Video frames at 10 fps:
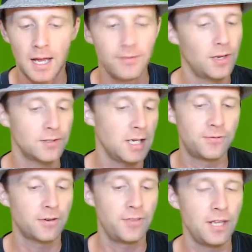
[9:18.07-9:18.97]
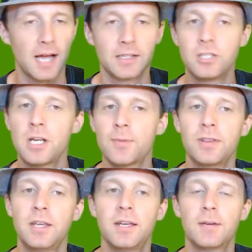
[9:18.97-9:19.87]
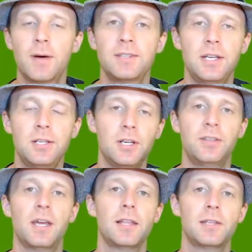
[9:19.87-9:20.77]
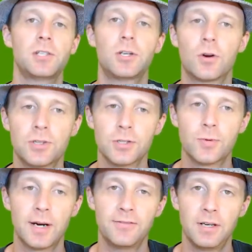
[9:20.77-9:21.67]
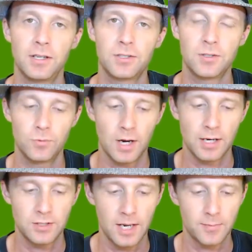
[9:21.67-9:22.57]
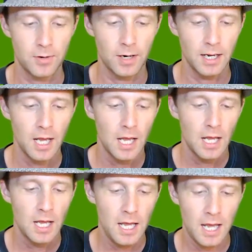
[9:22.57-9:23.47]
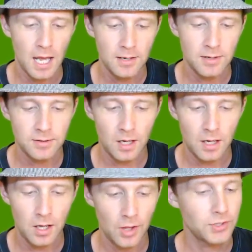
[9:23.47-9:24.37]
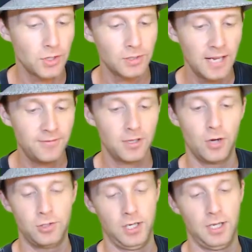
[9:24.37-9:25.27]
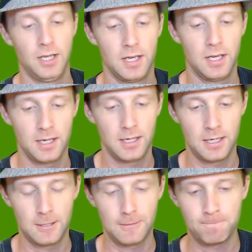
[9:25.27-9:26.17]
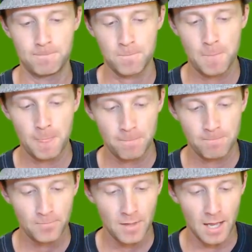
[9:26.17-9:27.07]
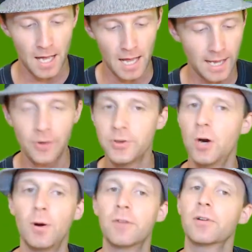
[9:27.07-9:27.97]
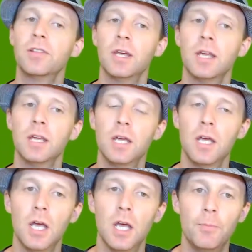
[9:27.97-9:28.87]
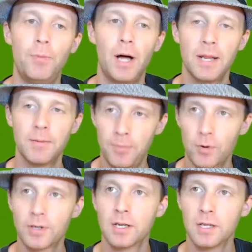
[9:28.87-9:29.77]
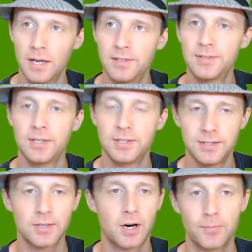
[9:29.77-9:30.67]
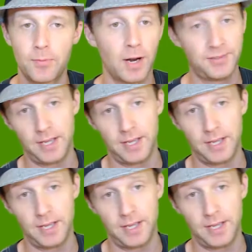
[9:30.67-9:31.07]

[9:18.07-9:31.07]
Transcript: Uh, there's a need for theology. I've been thinking about teaching theology courses when I finish Watch, Stand, Pray. And uh, also life coaching. Um, I don't know everything, but important life decisions are important.